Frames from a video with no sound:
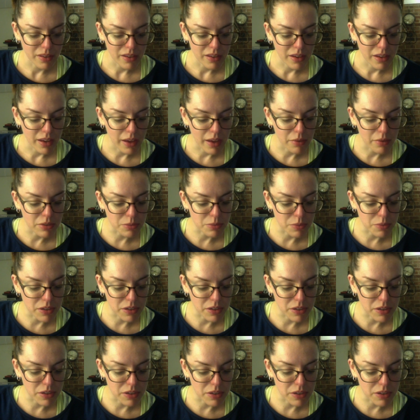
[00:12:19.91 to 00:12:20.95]
It was
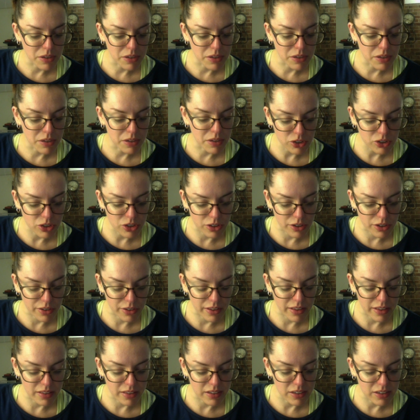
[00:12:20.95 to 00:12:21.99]
because of the molded sugar
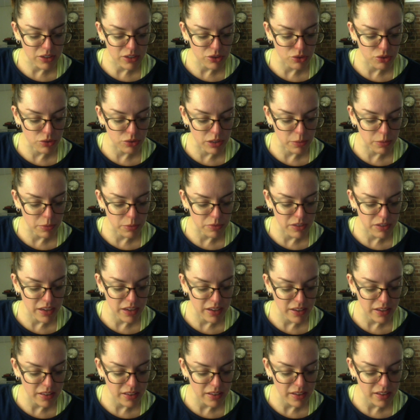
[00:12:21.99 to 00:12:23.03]
that Liddy's dream of
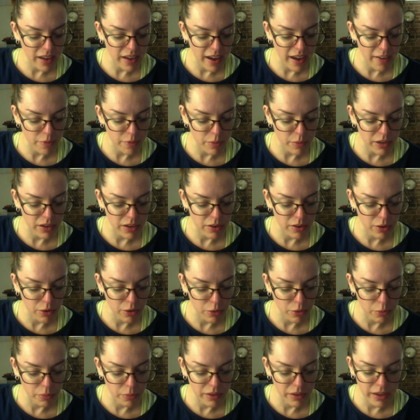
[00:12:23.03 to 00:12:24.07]
taking the calf money
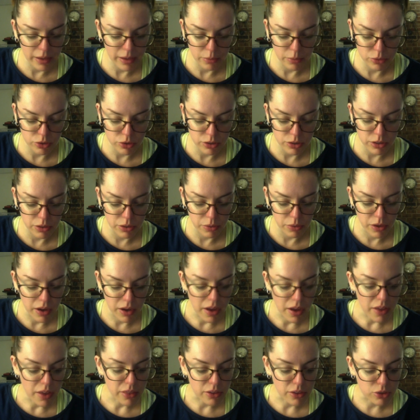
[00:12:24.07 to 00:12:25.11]
home came true,
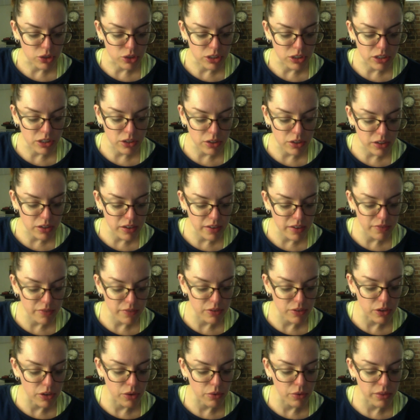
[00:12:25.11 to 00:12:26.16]
though she couldn't have
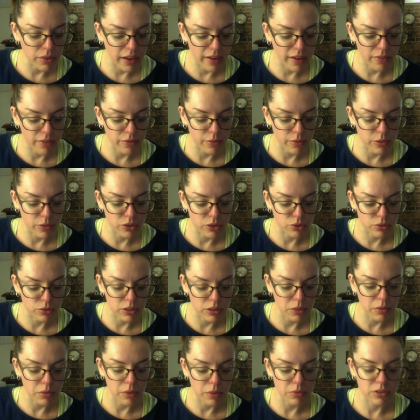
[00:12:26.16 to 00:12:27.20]
known that from the dream
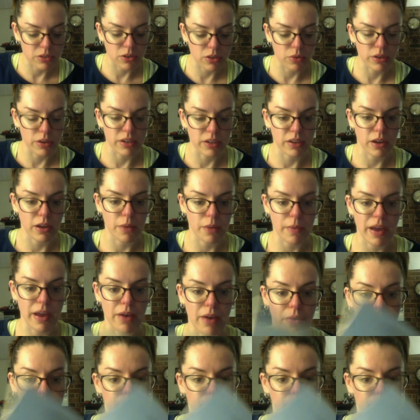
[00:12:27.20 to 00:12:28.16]
that was going to come out.